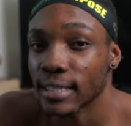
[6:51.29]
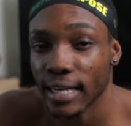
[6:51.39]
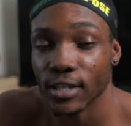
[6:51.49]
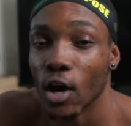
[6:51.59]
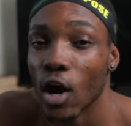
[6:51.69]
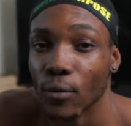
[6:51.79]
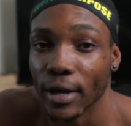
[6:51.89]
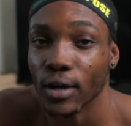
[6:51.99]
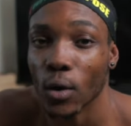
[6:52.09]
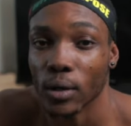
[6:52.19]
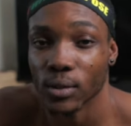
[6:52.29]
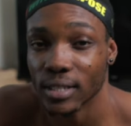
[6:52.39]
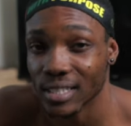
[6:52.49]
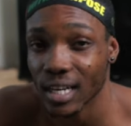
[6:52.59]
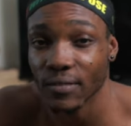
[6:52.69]
to get your heart rate going. So
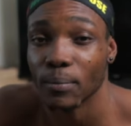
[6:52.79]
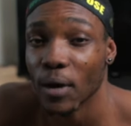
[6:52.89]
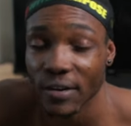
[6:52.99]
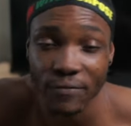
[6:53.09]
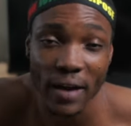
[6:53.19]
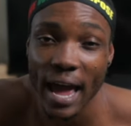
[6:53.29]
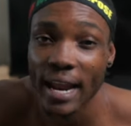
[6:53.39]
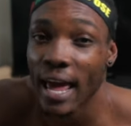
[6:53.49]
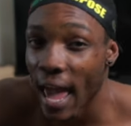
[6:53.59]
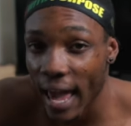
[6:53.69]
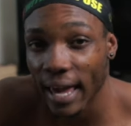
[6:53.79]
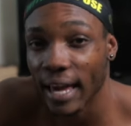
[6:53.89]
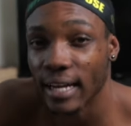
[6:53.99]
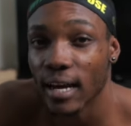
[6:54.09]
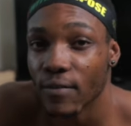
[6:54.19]
this is good for burning fat
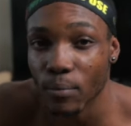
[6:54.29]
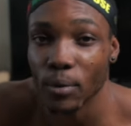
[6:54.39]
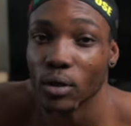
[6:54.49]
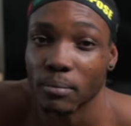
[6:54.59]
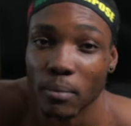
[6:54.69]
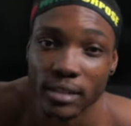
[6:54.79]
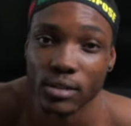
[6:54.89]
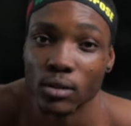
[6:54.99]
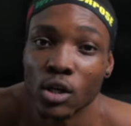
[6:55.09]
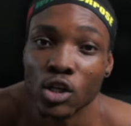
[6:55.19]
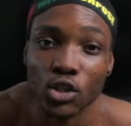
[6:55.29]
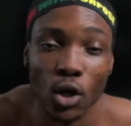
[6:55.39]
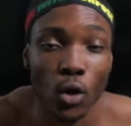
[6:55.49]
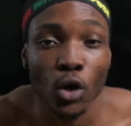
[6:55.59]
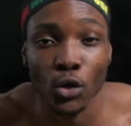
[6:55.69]
and for building muscle.
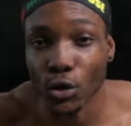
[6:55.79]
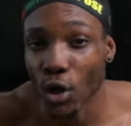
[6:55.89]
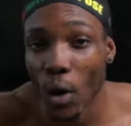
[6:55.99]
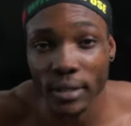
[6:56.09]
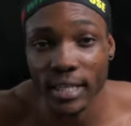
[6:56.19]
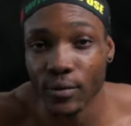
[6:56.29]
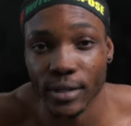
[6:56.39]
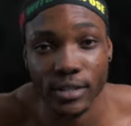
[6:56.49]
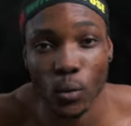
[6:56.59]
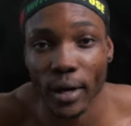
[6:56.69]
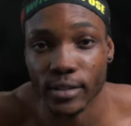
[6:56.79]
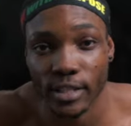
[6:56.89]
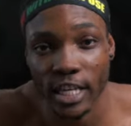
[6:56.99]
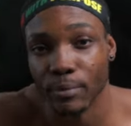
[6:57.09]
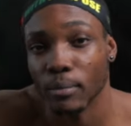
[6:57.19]
So you can always increase the weight to
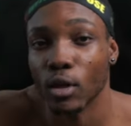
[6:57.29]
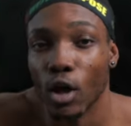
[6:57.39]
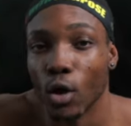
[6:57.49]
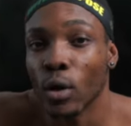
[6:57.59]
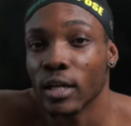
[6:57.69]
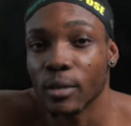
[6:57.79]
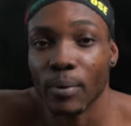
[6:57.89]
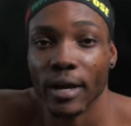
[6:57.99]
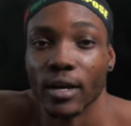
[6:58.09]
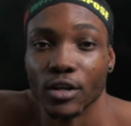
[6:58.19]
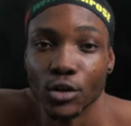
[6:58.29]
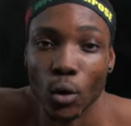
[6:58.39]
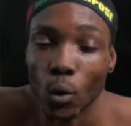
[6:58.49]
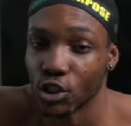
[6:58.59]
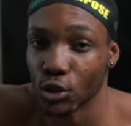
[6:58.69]
keep them low depending on you know
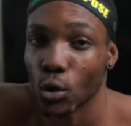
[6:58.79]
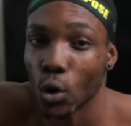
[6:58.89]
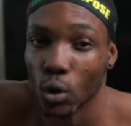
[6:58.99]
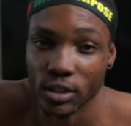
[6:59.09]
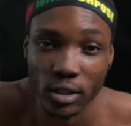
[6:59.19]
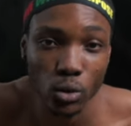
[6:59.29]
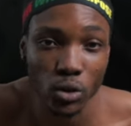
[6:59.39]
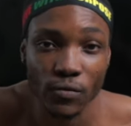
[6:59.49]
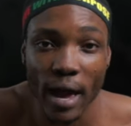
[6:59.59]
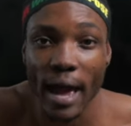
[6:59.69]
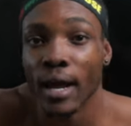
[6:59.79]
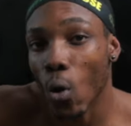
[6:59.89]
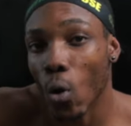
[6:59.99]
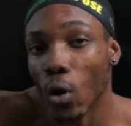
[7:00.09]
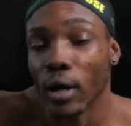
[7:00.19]
what your goal is to lose fat
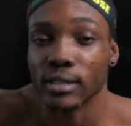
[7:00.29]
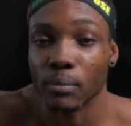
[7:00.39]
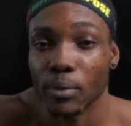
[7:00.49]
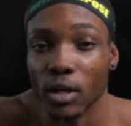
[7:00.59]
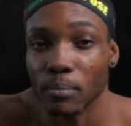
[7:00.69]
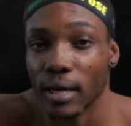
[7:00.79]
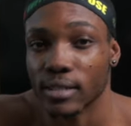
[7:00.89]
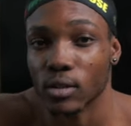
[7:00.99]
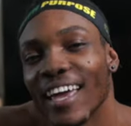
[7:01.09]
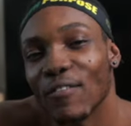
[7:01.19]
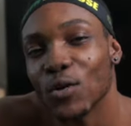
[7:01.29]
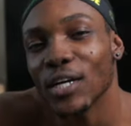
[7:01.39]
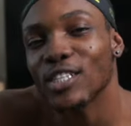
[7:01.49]
or to build muscles. If you